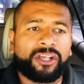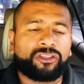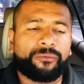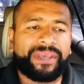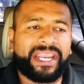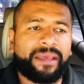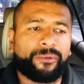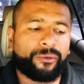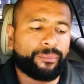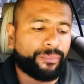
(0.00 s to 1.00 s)
So being
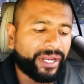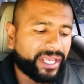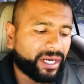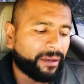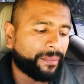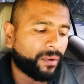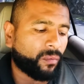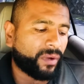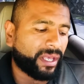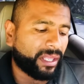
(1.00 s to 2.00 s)
able to break it up
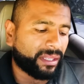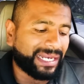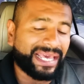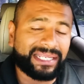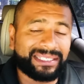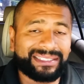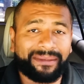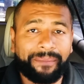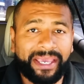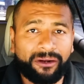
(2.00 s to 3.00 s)
with lettuce and
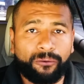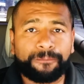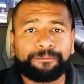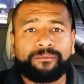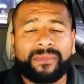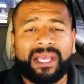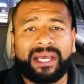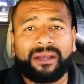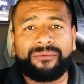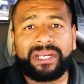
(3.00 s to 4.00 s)
tomato
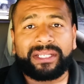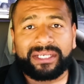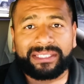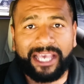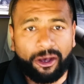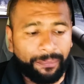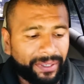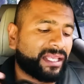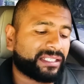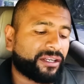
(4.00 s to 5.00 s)
uh, really does help.
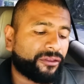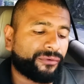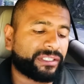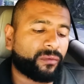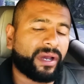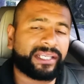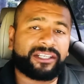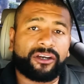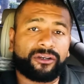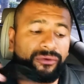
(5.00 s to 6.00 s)
That's another reason why I
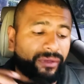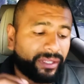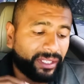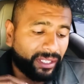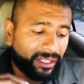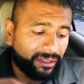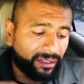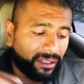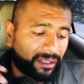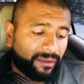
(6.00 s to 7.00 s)
started doing the
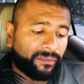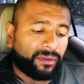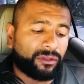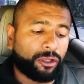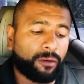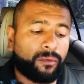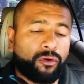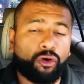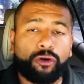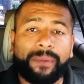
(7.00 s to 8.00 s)
uh, double
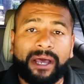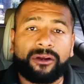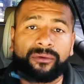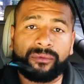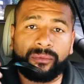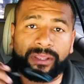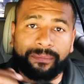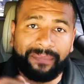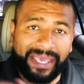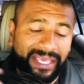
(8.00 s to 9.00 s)
quarter pounder with
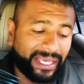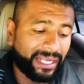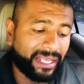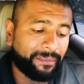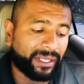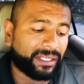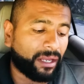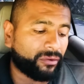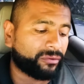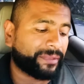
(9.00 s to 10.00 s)
bacon in
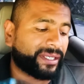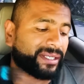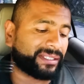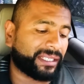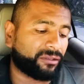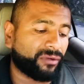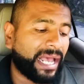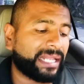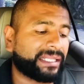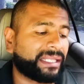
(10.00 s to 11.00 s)
McDonald's because they do
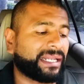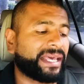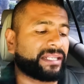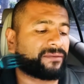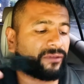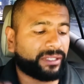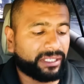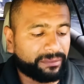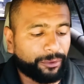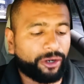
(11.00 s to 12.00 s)
add the lettuce with
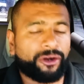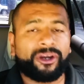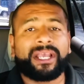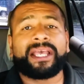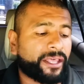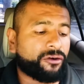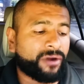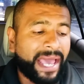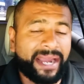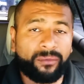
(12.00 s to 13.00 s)
this burger. They don't
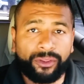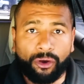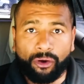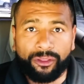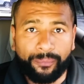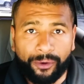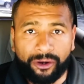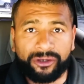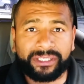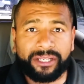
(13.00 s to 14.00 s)
add it with all the
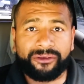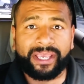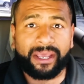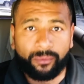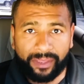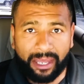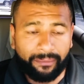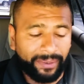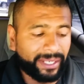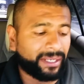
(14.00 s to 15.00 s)
burgers that you get without a
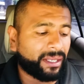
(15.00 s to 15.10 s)
bun.